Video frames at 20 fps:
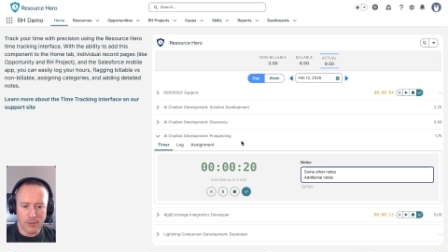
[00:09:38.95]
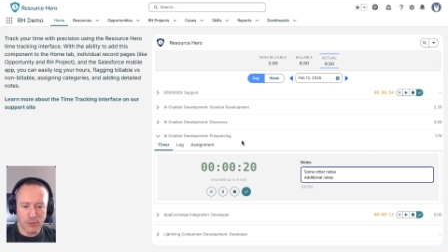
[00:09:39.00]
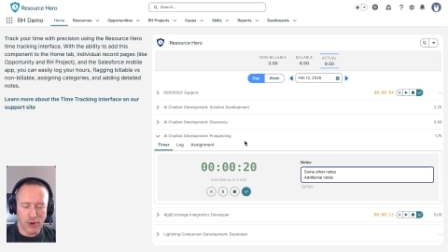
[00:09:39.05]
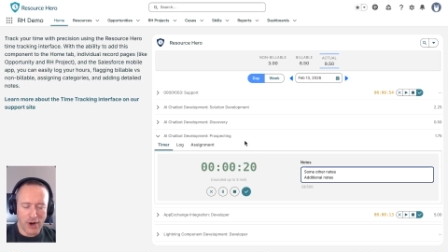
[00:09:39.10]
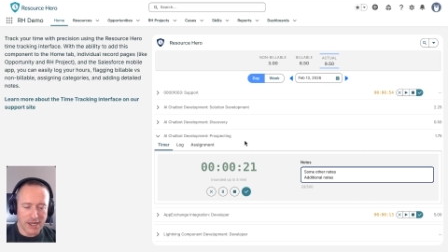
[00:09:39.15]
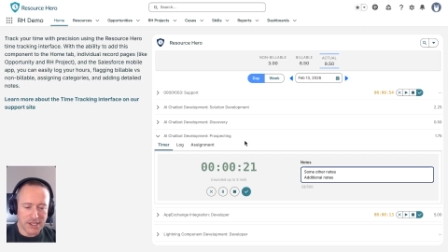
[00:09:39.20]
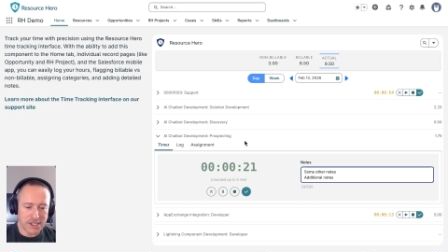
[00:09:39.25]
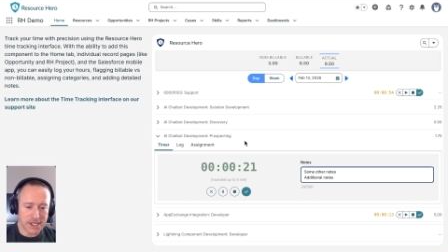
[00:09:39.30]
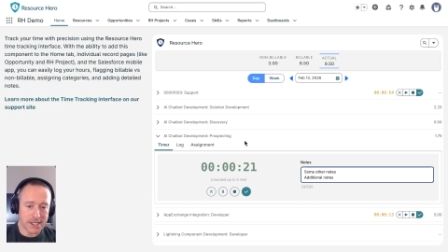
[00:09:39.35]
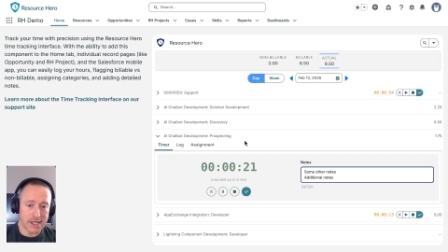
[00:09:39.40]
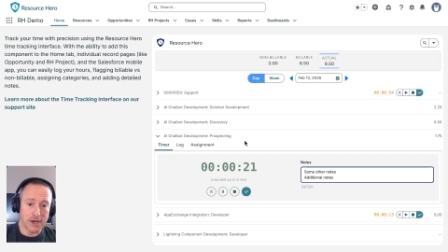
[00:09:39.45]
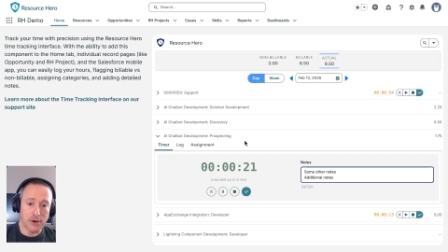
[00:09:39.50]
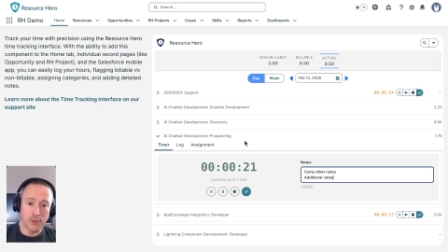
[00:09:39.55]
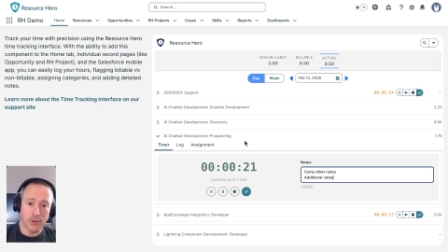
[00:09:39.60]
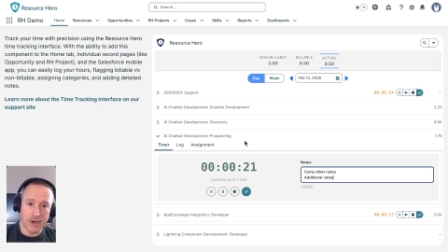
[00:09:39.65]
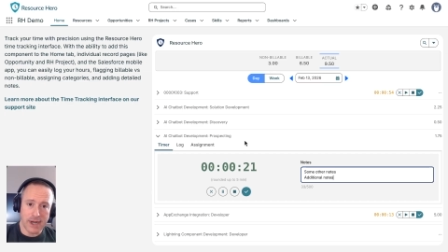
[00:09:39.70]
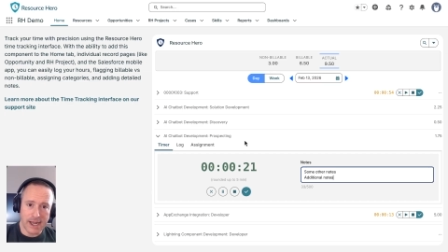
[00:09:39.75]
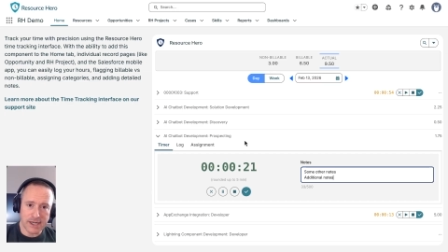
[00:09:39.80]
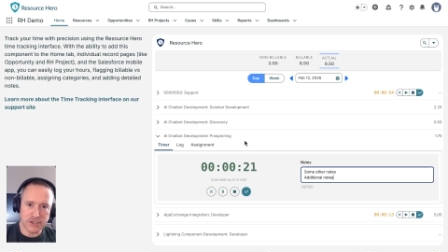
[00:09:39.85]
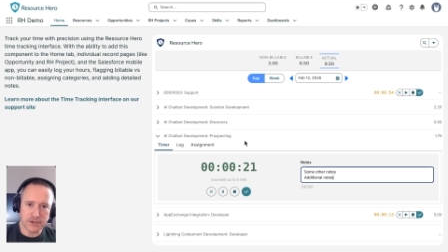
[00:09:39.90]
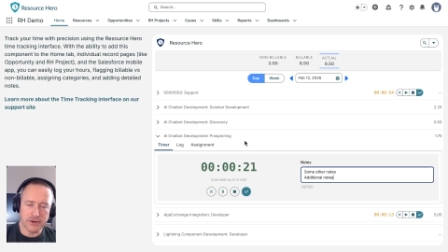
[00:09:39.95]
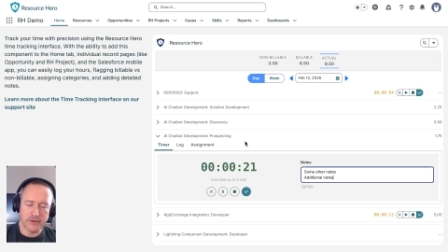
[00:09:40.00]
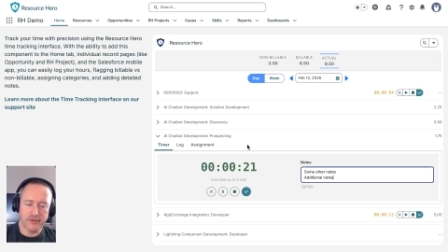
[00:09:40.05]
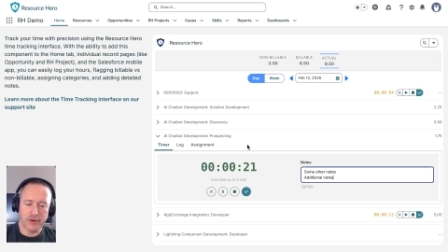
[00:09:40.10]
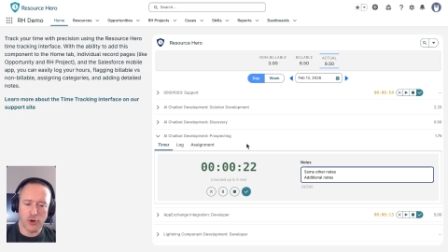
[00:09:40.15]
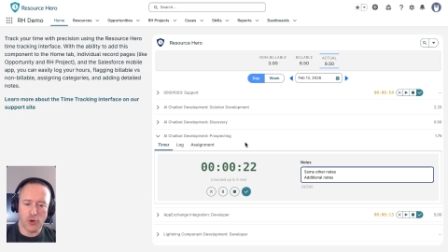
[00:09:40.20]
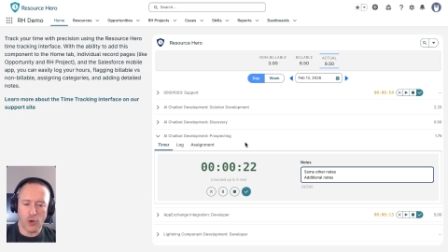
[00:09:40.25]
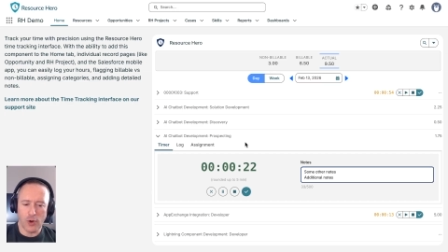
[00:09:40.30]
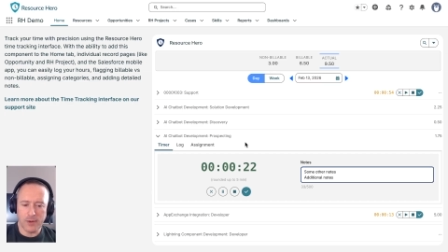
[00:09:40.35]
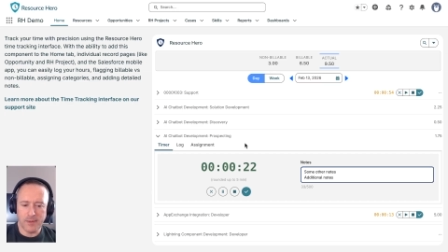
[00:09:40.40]
project and I want to actually
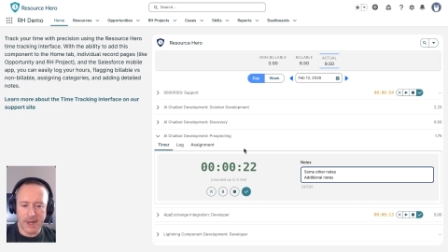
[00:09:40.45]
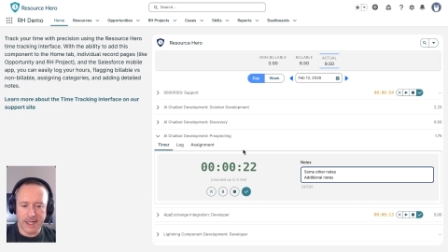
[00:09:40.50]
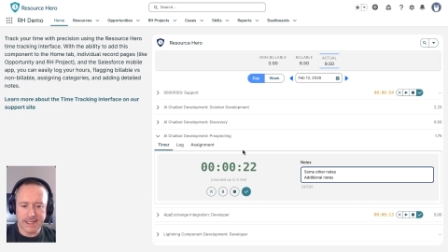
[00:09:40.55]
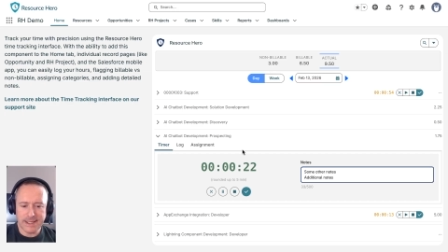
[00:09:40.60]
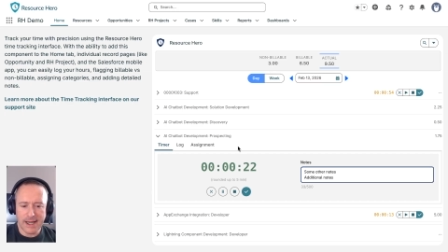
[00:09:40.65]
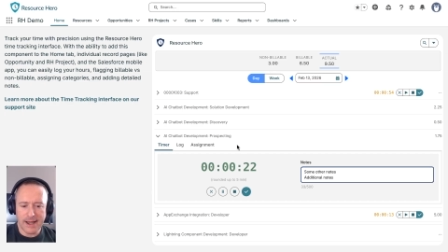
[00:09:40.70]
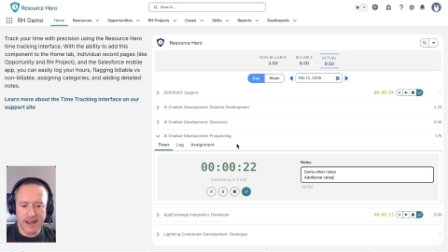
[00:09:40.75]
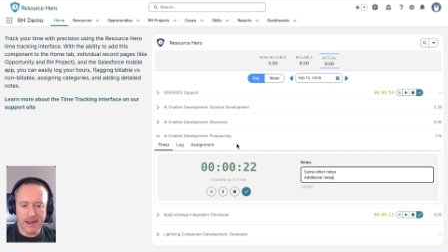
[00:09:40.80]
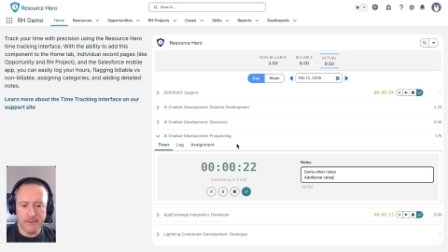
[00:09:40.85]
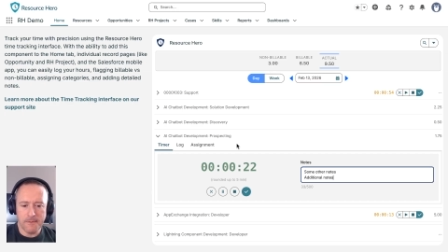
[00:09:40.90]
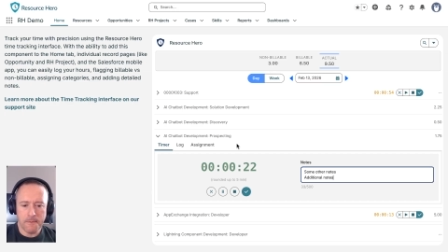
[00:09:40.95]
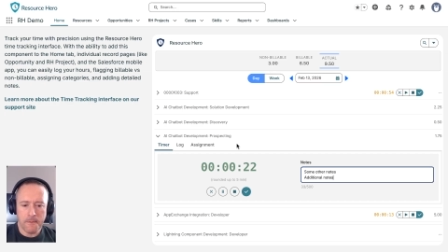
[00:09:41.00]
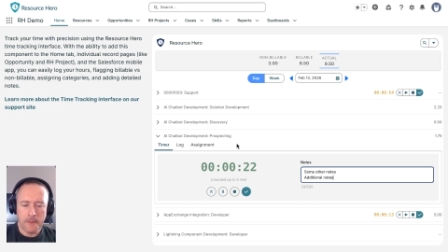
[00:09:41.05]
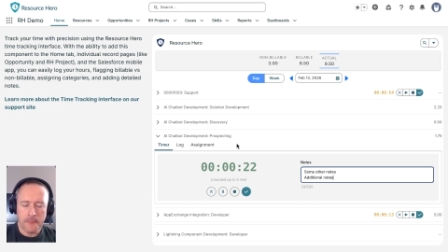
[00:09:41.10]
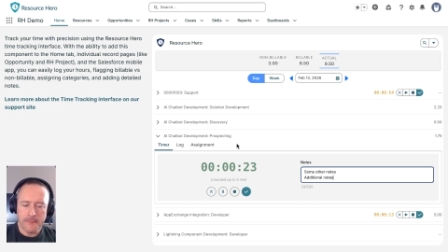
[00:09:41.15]
record my time,